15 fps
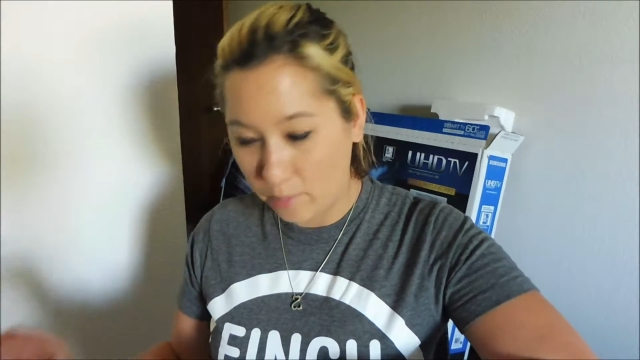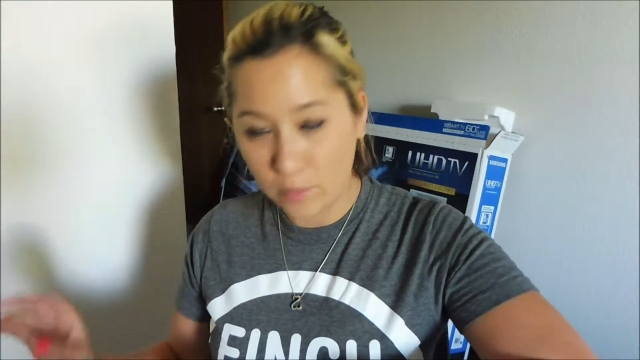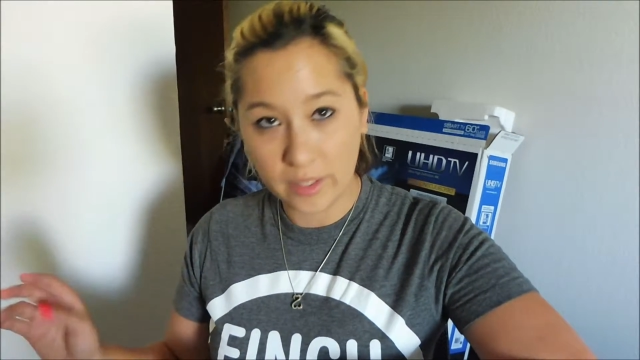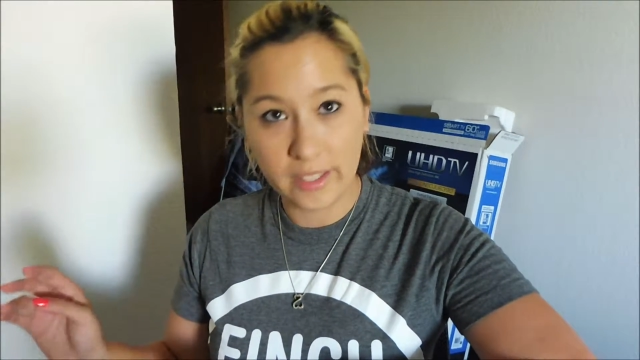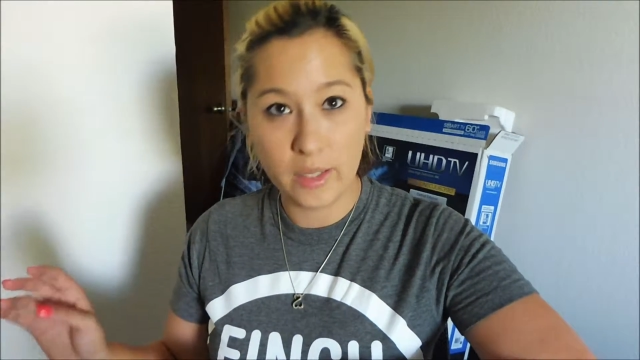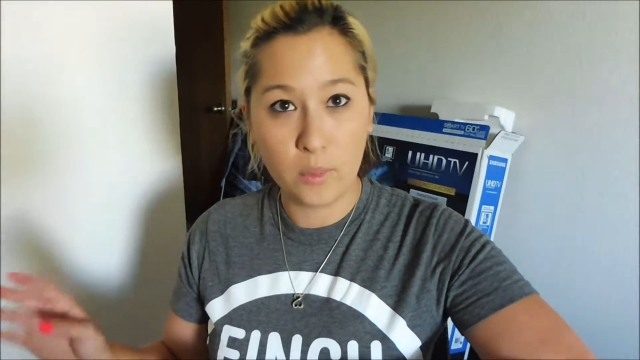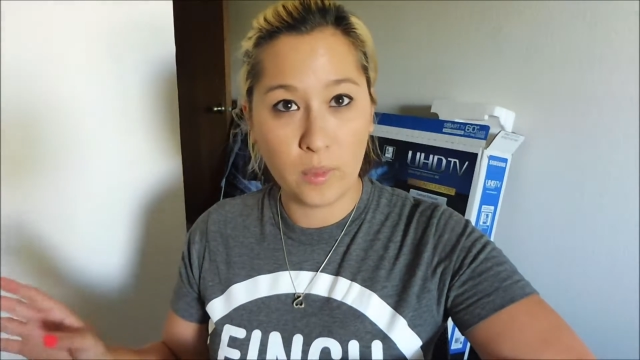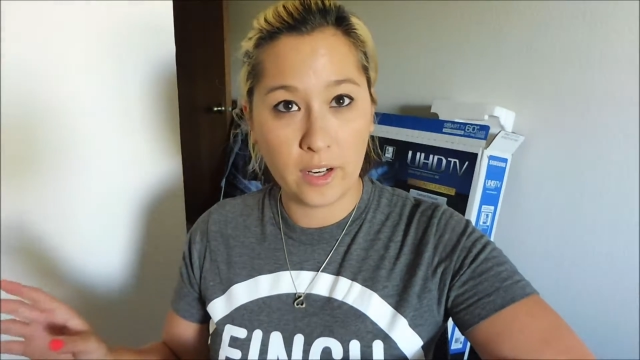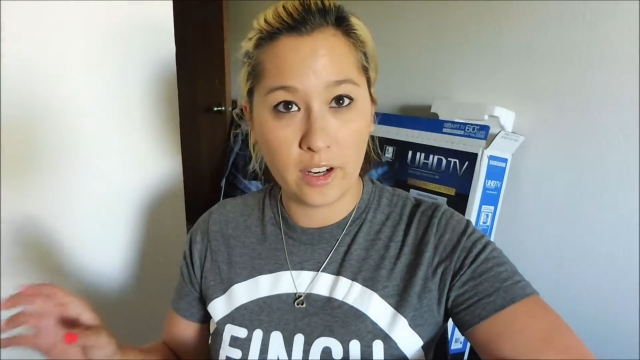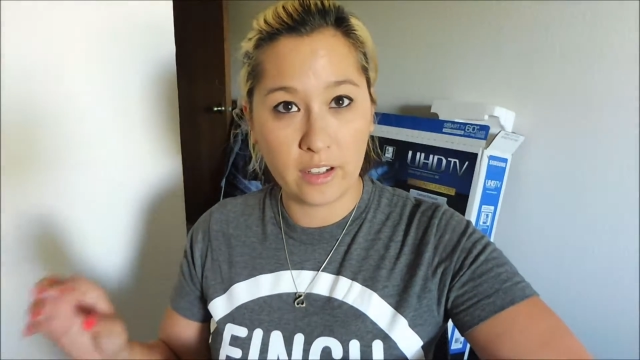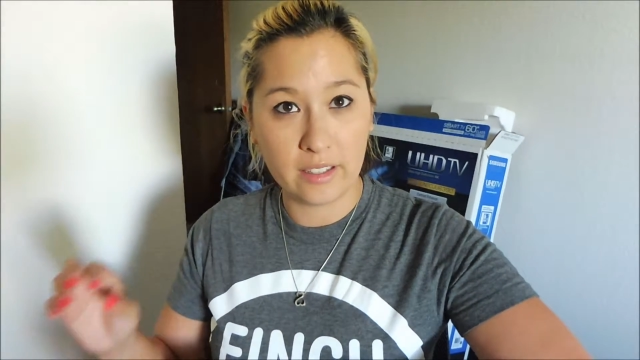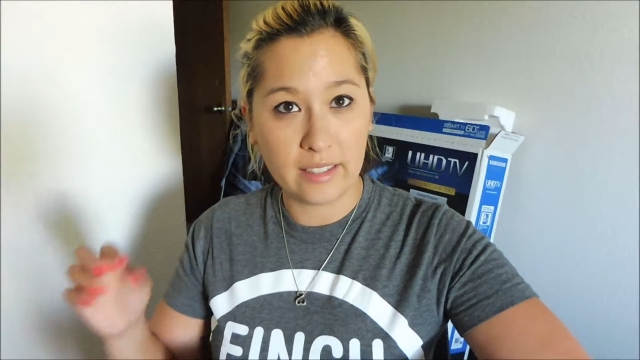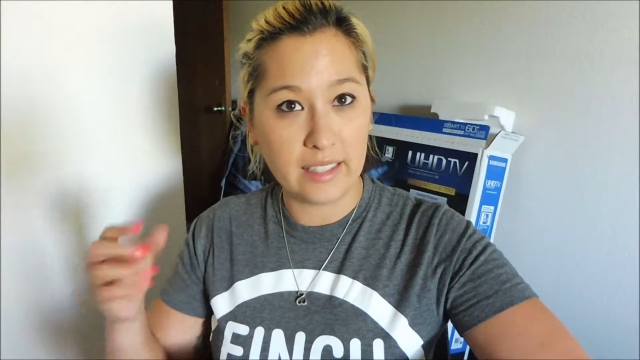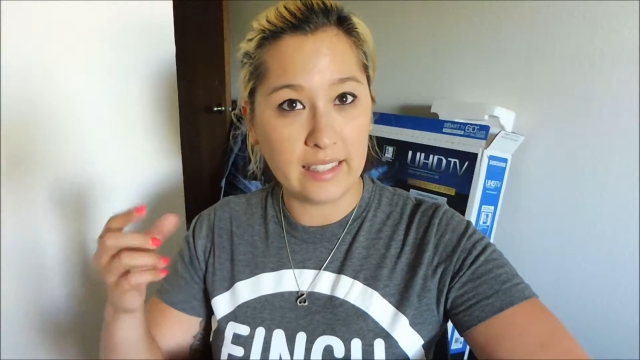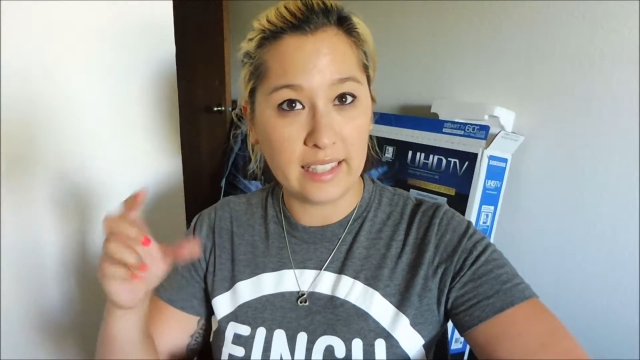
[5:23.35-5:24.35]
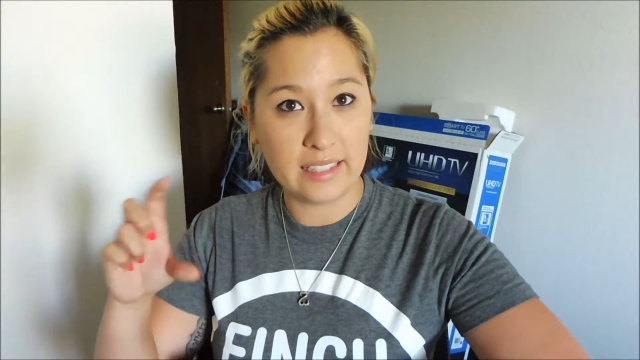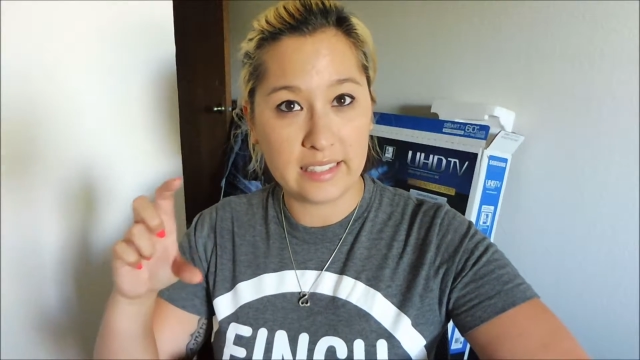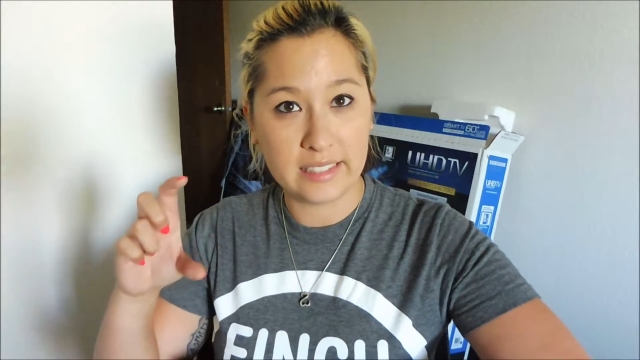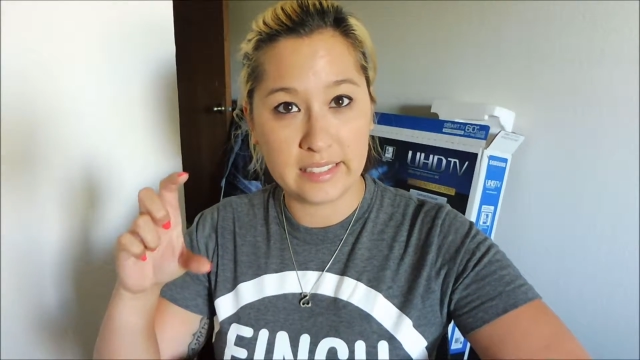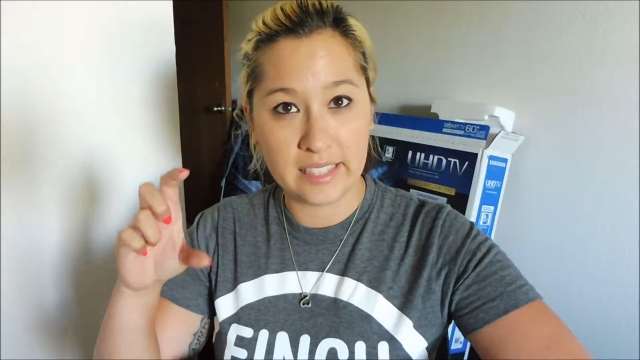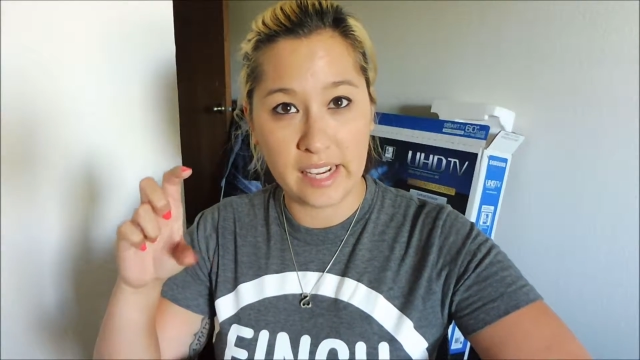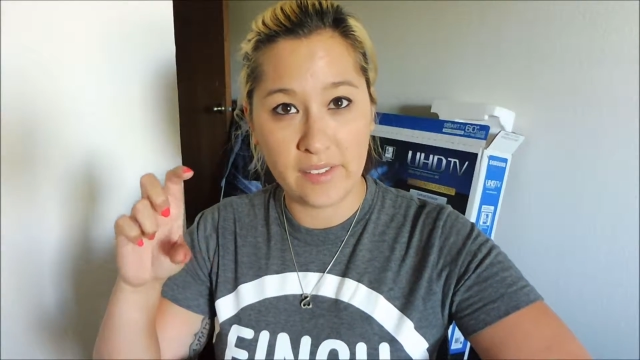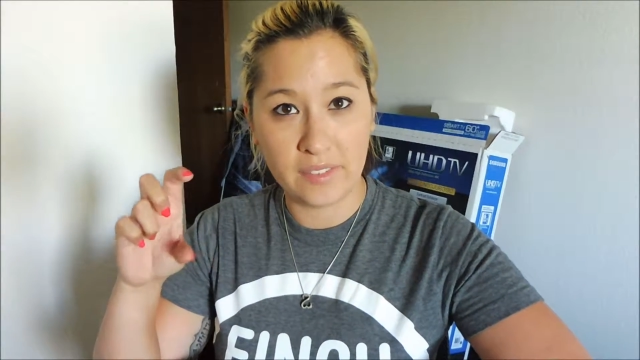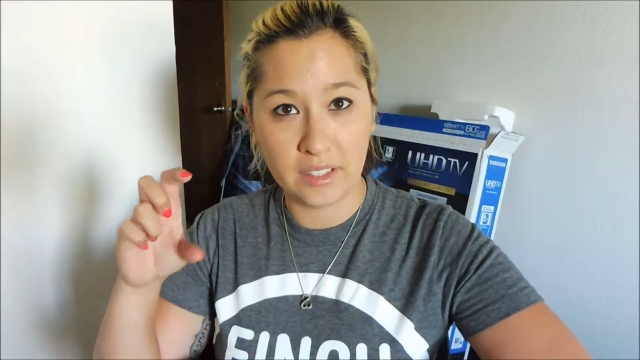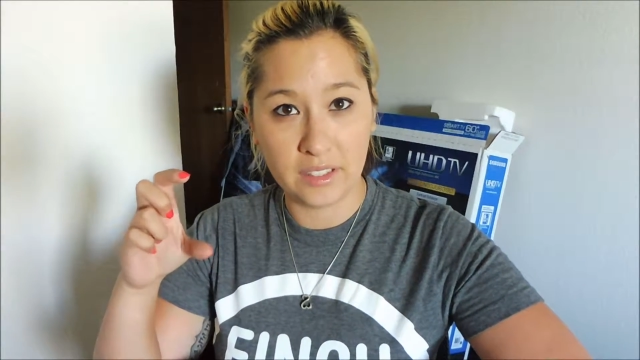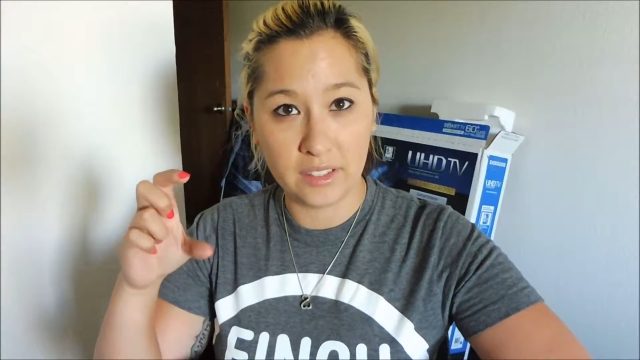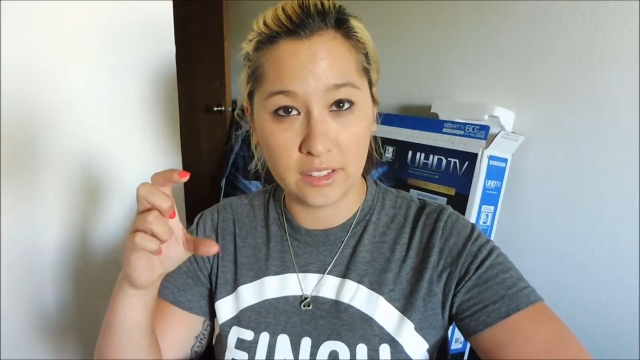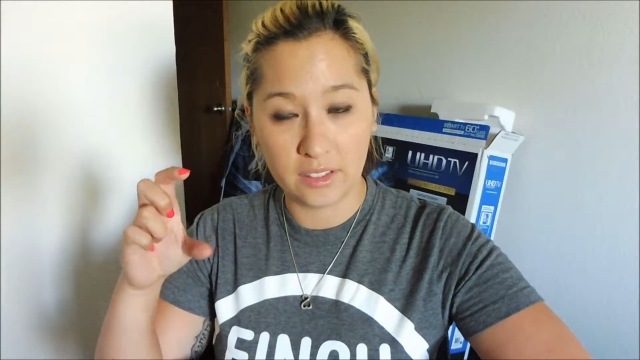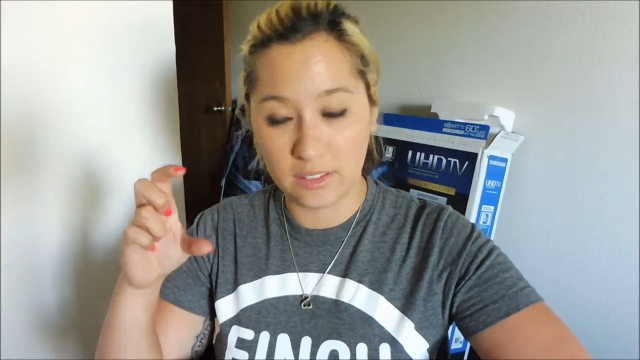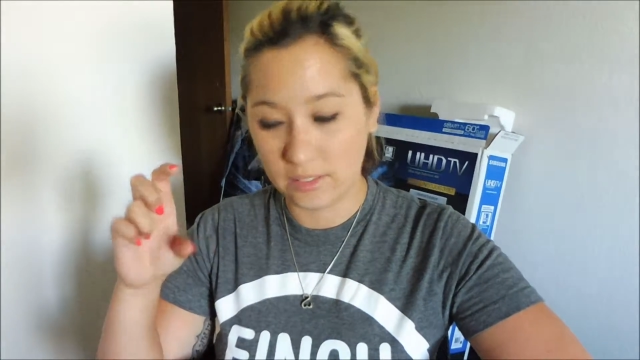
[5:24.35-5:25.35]
I'm really weird and I like to save
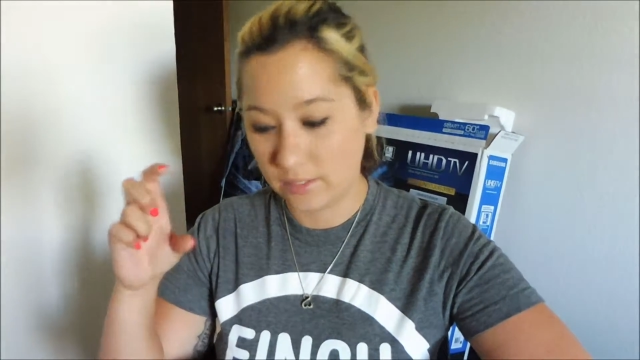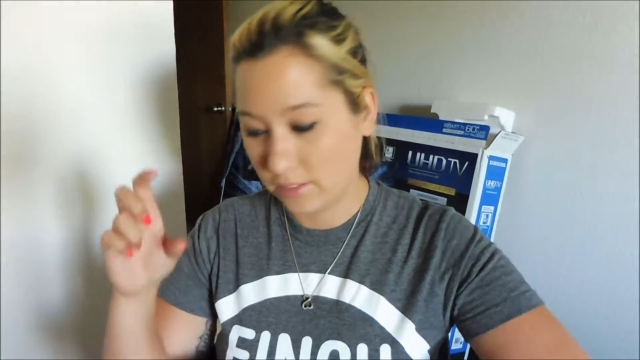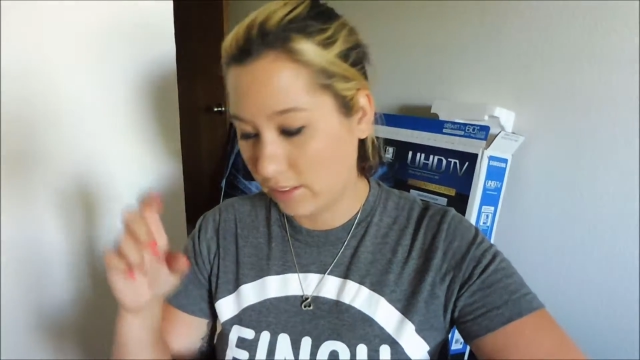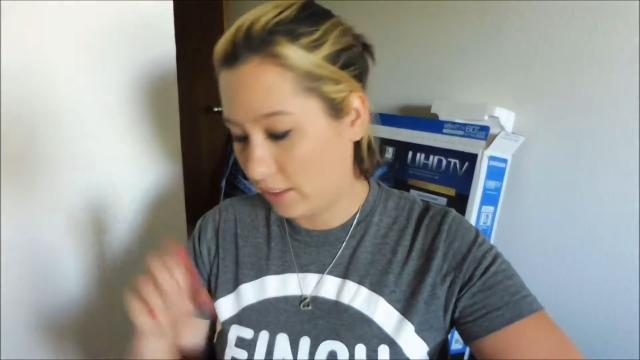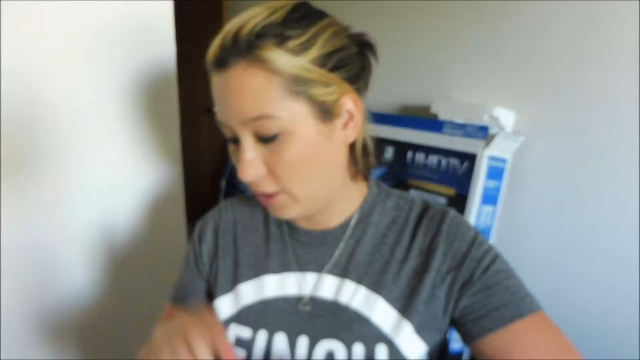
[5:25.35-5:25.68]
the little